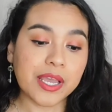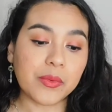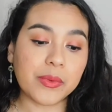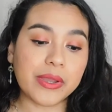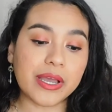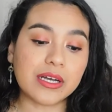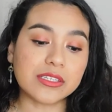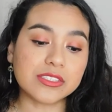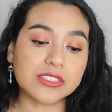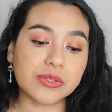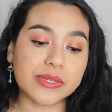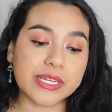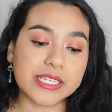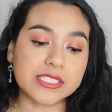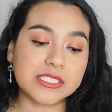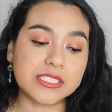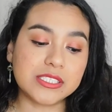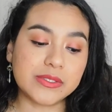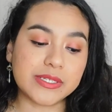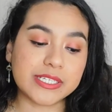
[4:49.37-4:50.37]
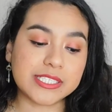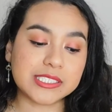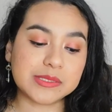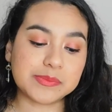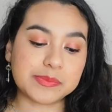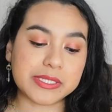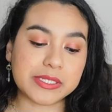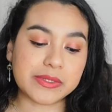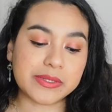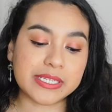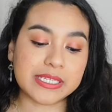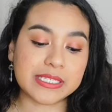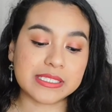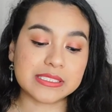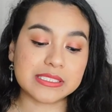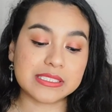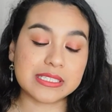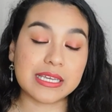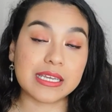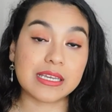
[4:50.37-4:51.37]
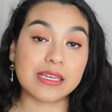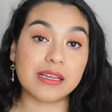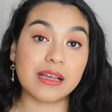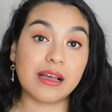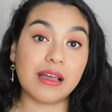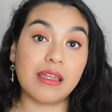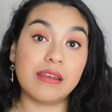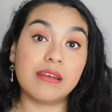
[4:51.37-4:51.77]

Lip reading: We also get to experience like